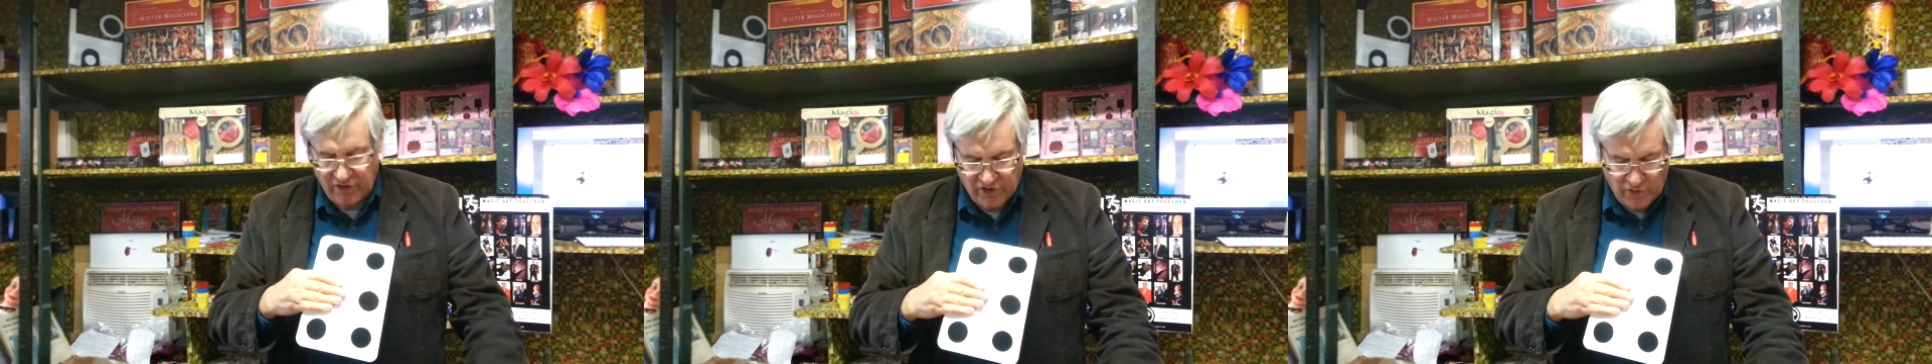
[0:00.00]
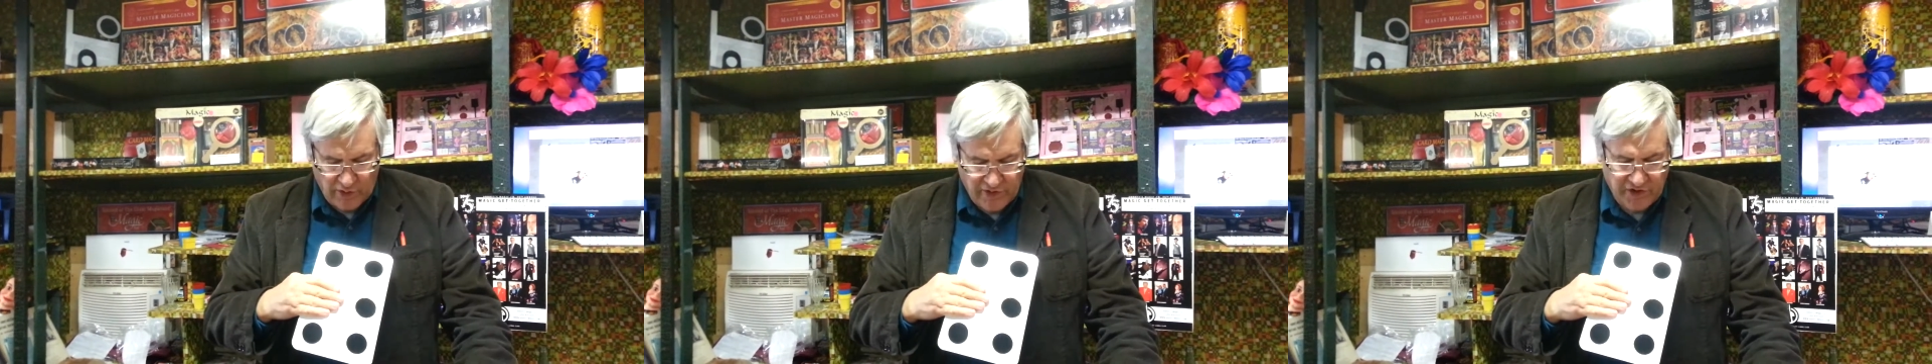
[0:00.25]
You
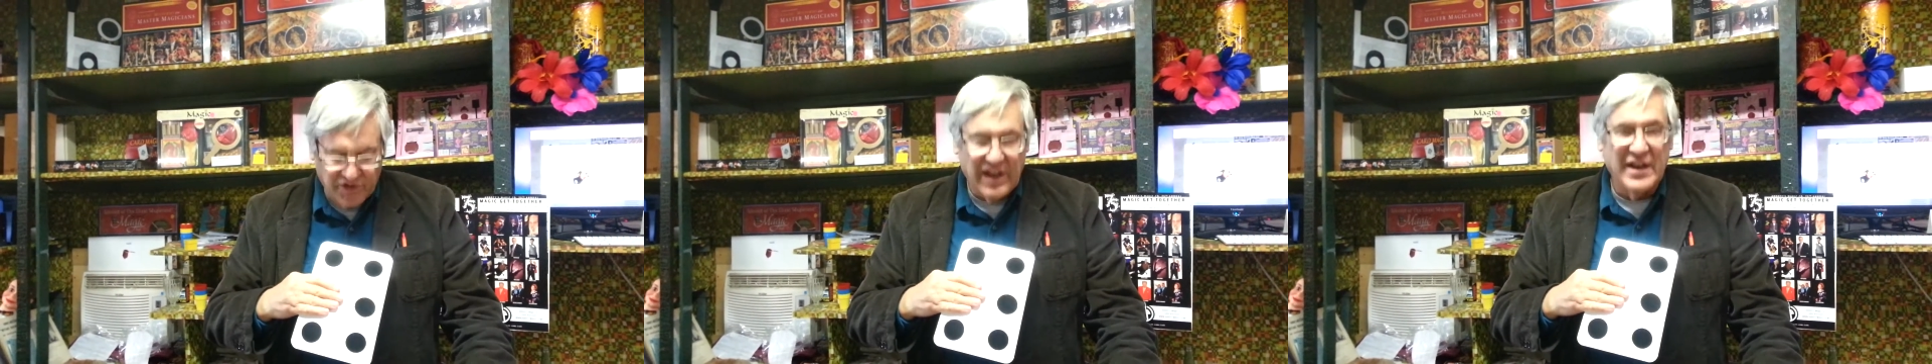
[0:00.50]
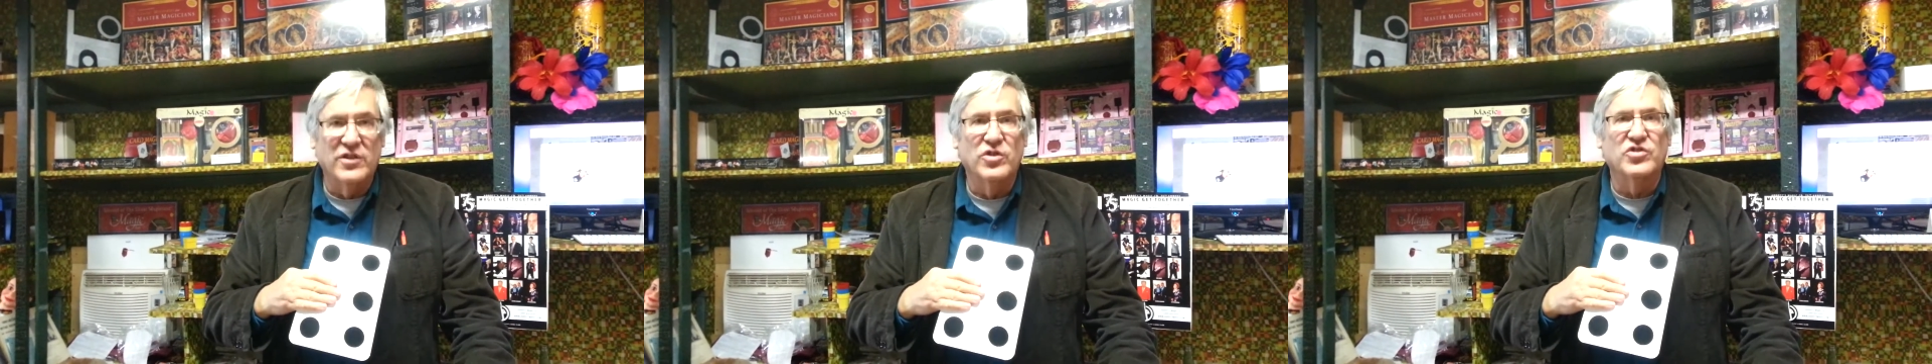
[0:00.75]
see, on this
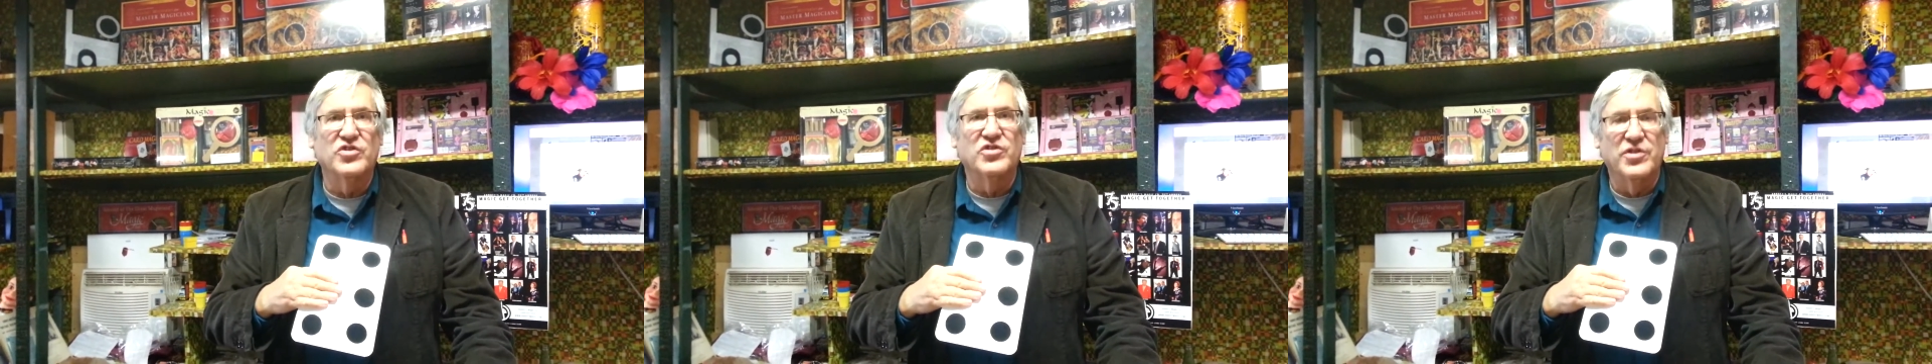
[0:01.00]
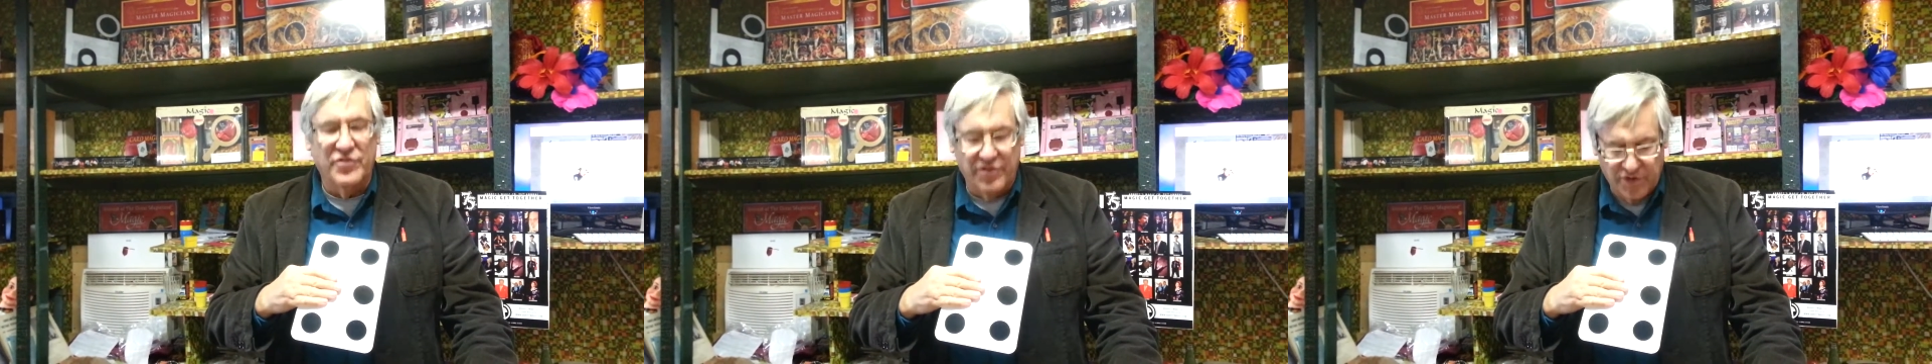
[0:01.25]
side it looks
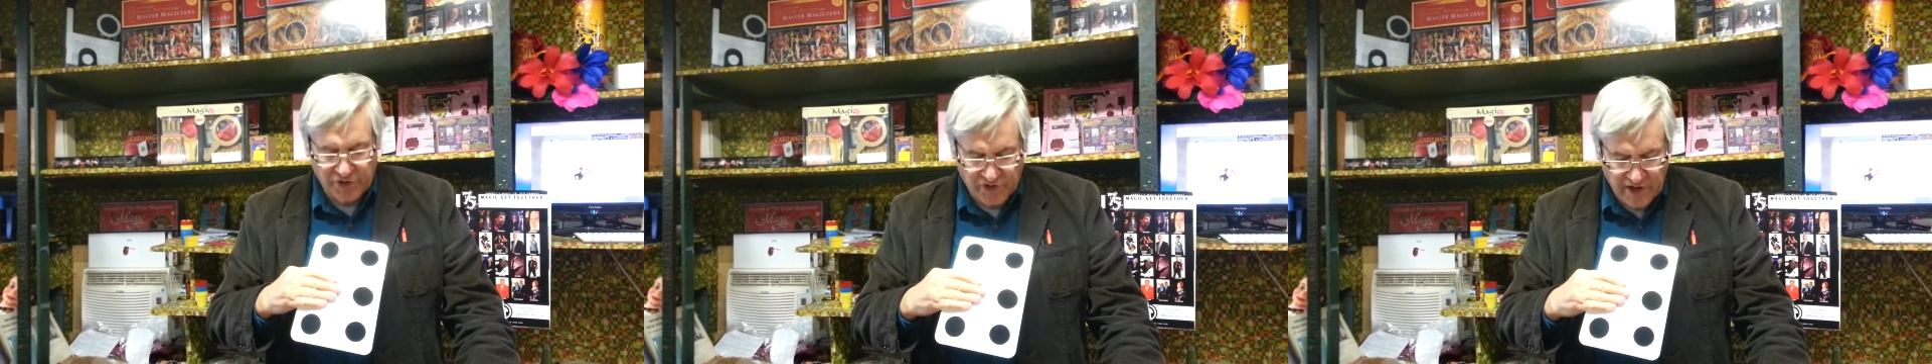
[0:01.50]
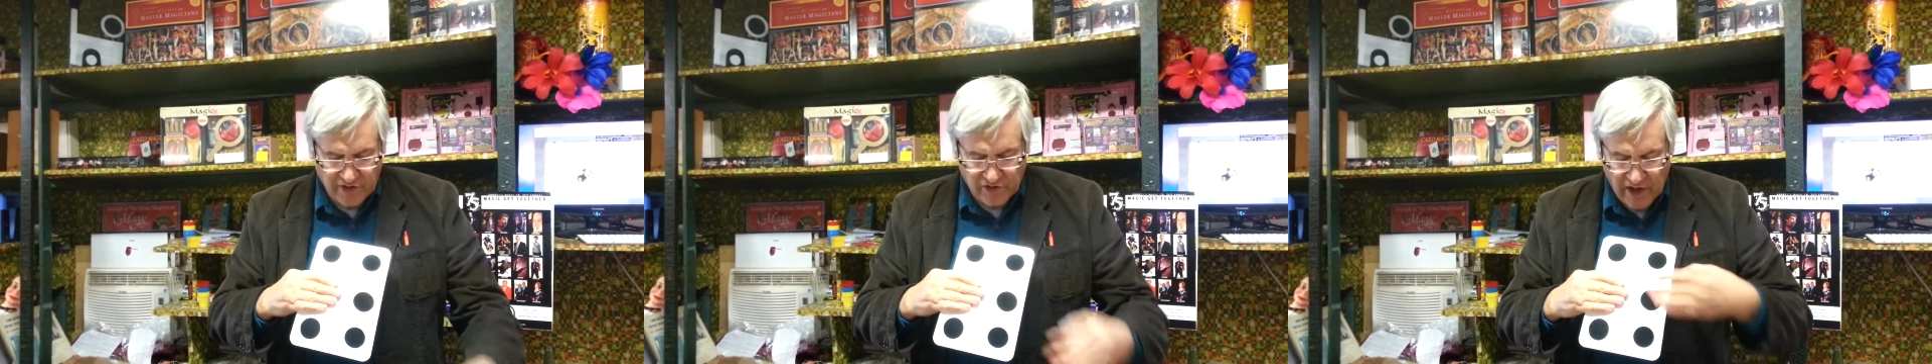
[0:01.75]
as if there's
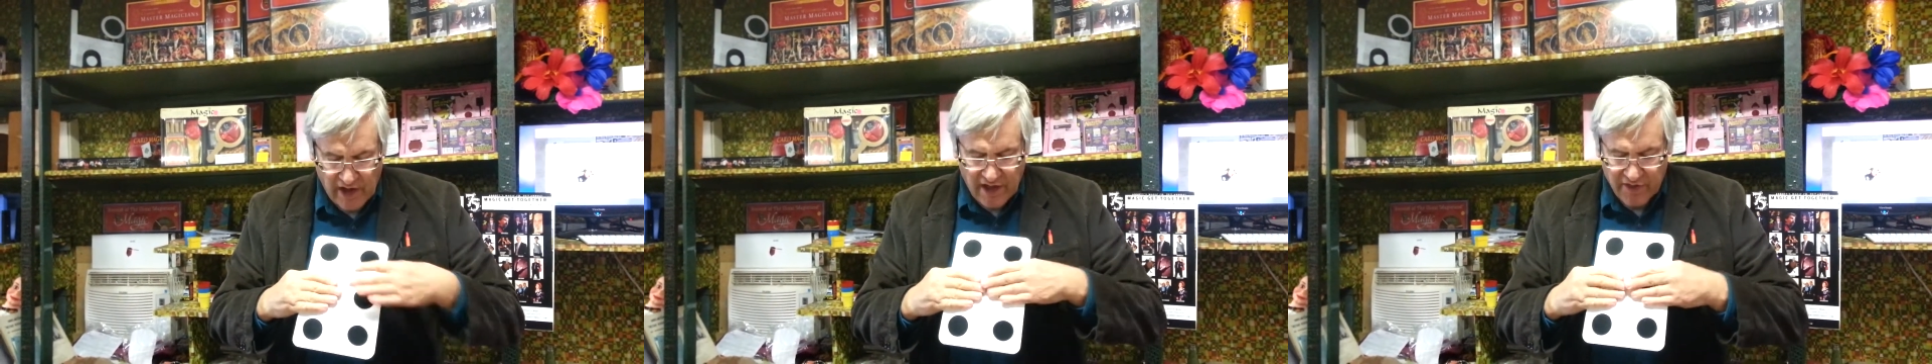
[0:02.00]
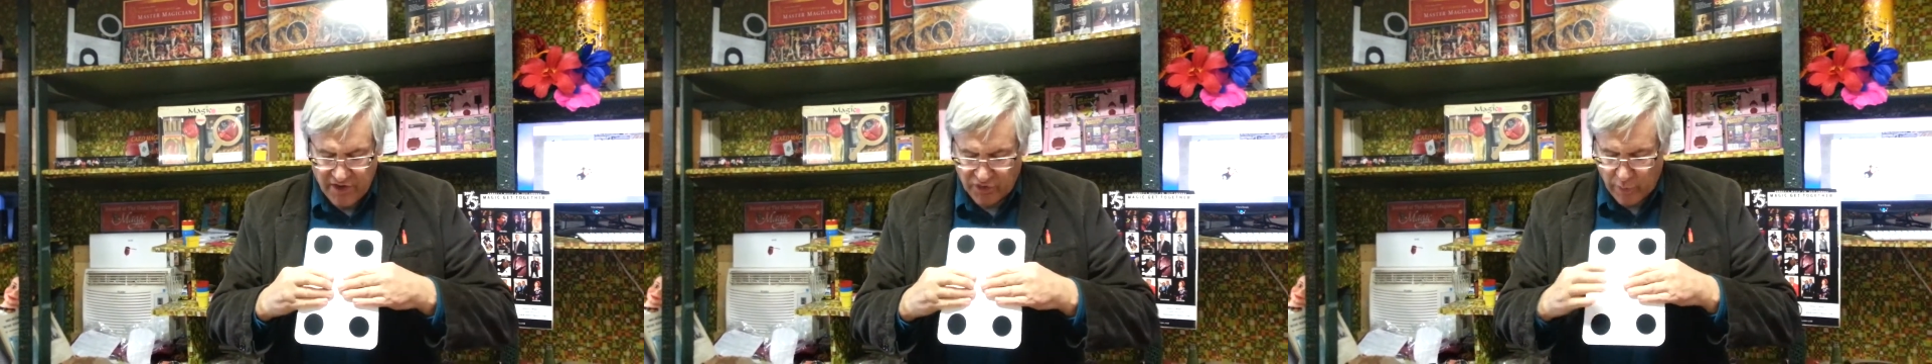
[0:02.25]
six.
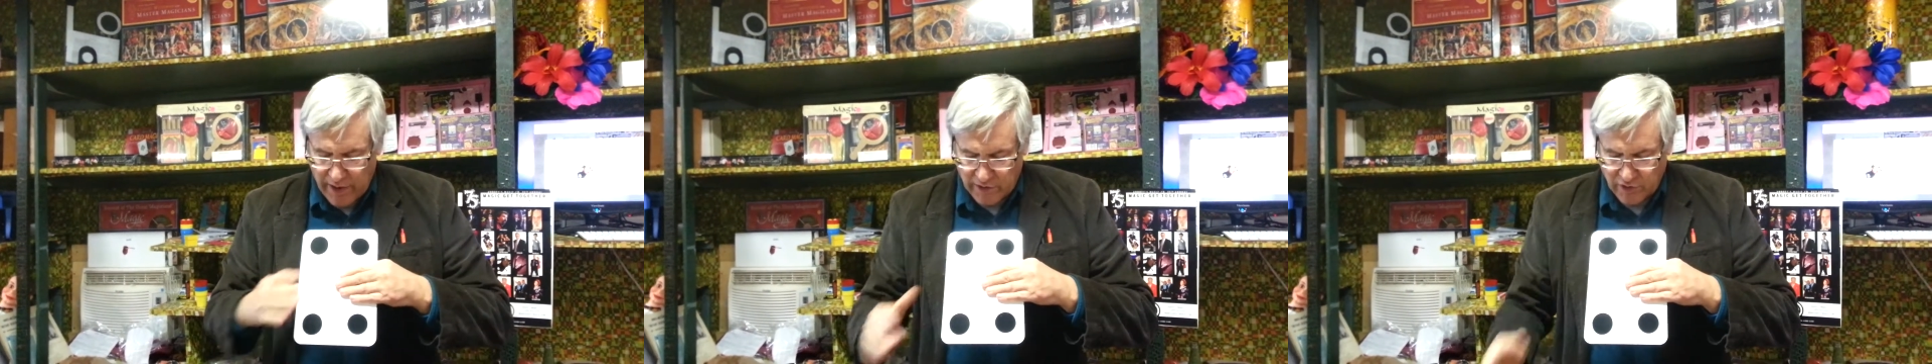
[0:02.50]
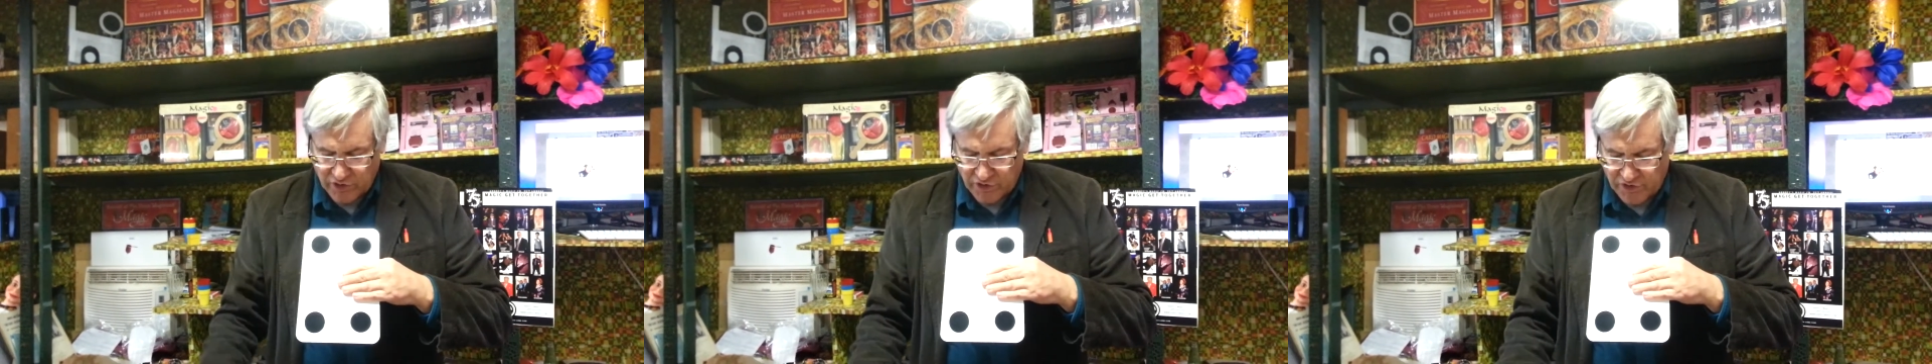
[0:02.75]
This way
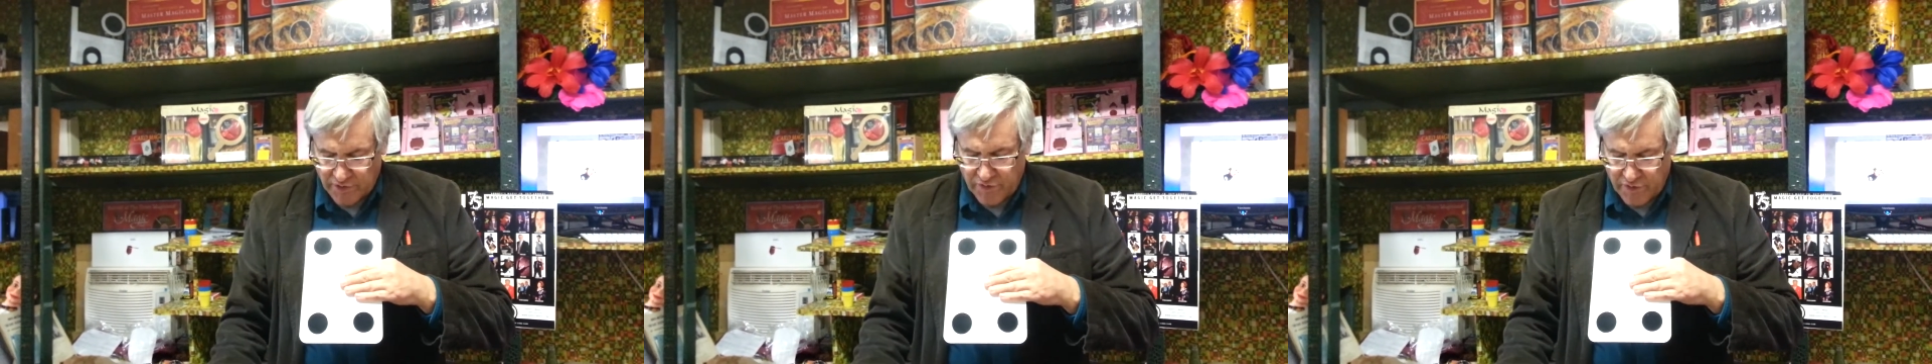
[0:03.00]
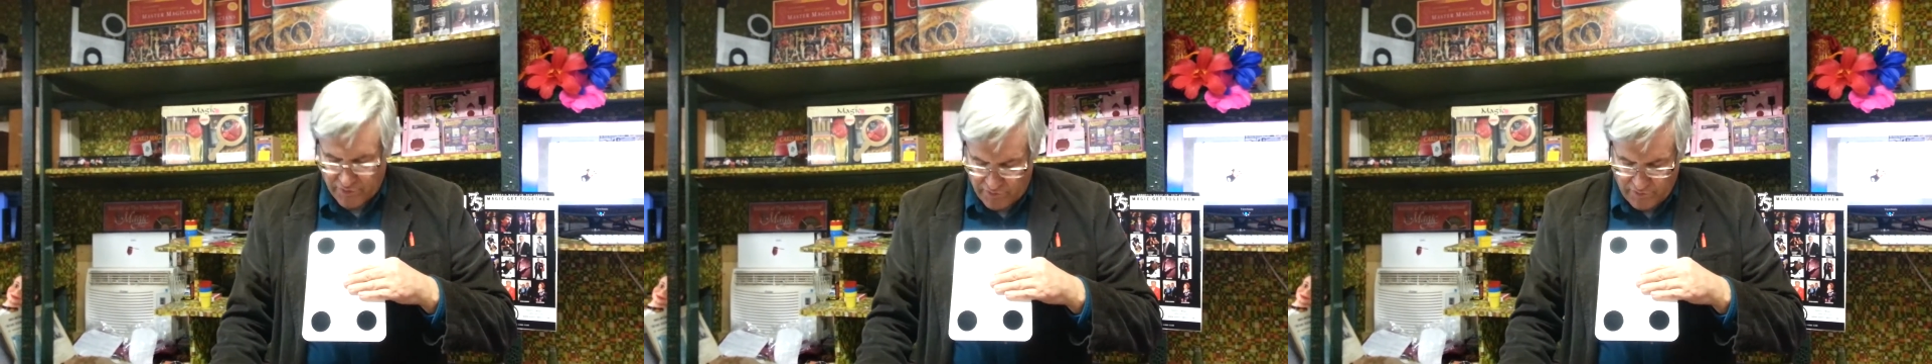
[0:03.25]
it looks as if you're